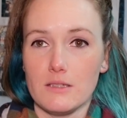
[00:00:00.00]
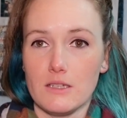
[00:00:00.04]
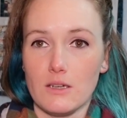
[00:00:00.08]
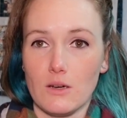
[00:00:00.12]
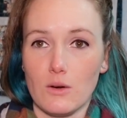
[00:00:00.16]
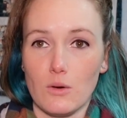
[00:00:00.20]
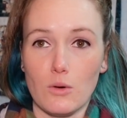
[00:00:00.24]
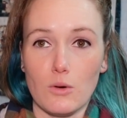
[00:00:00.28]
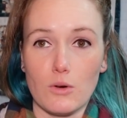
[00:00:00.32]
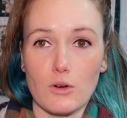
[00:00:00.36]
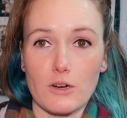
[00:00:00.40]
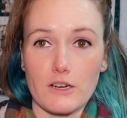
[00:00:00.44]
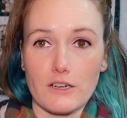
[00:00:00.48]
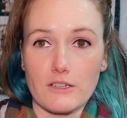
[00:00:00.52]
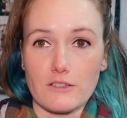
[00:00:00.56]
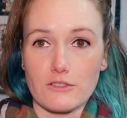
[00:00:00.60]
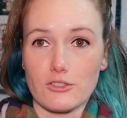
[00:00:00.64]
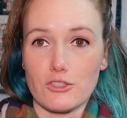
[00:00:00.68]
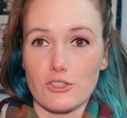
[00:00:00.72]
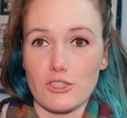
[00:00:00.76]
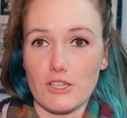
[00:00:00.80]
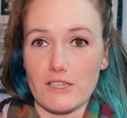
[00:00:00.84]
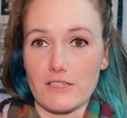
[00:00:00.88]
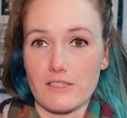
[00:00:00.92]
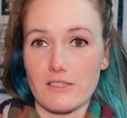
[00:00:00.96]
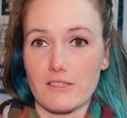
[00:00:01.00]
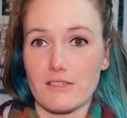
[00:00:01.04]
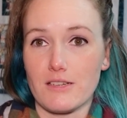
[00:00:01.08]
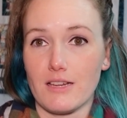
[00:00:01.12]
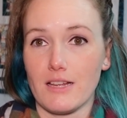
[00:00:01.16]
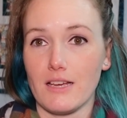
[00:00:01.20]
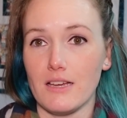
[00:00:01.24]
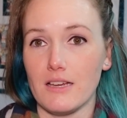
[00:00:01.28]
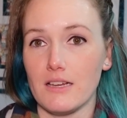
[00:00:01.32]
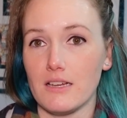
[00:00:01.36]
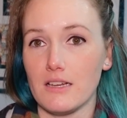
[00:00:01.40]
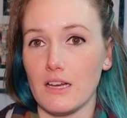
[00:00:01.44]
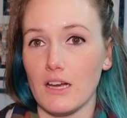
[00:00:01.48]
or just
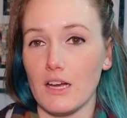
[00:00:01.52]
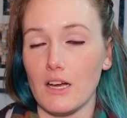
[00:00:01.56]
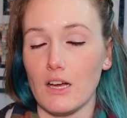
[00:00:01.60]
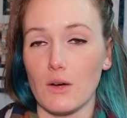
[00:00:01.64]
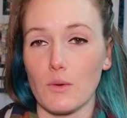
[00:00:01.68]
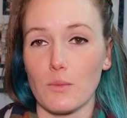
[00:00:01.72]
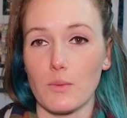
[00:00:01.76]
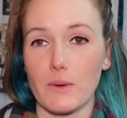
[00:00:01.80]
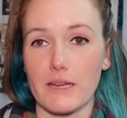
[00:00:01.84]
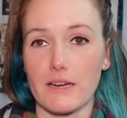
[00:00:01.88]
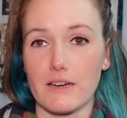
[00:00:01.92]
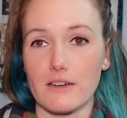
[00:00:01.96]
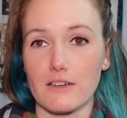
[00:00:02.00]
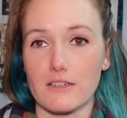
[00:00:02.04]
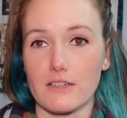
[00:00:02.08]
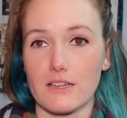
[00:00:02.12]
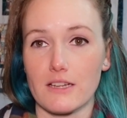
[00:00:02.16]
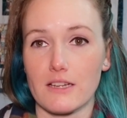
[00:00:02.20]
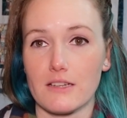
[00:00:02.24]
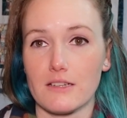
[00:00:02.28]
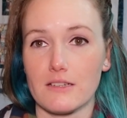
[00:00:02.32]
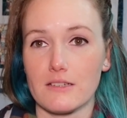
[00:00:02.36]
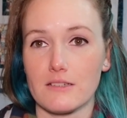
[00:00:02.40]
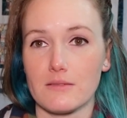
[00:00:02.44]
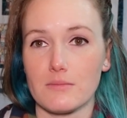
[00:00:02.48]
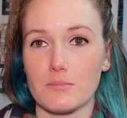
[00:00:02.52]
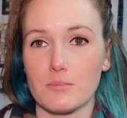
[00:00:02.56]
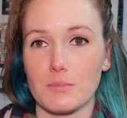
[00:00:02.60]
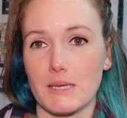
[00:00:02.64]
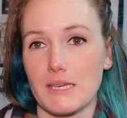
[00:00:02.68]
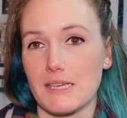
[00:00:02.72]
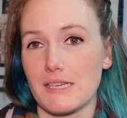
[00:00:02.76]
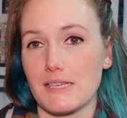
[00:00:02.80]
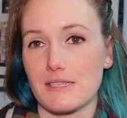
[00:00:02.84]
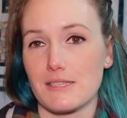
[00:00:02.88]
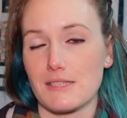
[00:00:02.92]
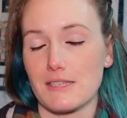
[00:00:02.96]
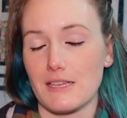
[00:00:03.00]
a weird
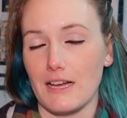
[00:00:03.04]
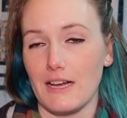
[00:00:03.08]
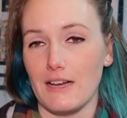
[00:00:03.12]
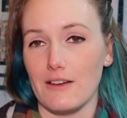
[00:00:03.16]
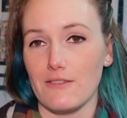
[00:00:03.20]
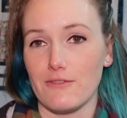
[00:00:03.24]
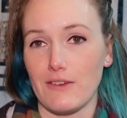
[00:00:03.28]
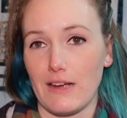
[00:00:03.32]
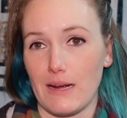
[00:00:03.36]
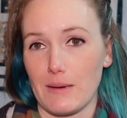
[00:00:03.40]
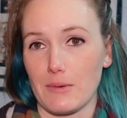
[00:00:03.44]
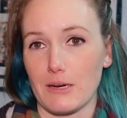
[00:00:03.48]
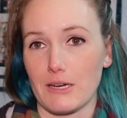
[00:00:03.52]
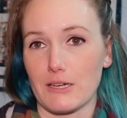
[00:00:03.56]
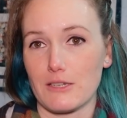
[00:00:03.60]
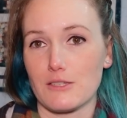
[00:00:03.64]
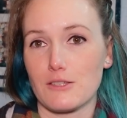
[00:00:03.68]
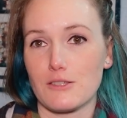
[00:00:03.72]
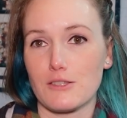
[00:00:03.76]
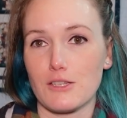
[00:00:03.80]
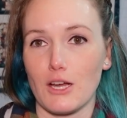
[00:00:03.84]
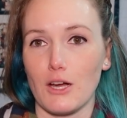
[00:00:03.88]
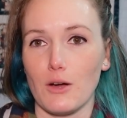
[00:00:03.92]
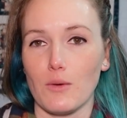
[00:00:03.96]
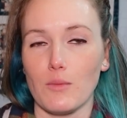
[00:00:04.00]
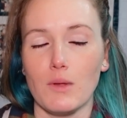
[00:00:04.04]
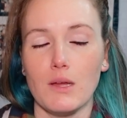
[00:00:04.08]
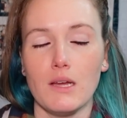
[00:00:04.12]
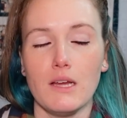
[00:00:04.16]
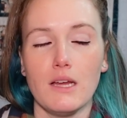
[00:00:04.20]
piece of fabric. So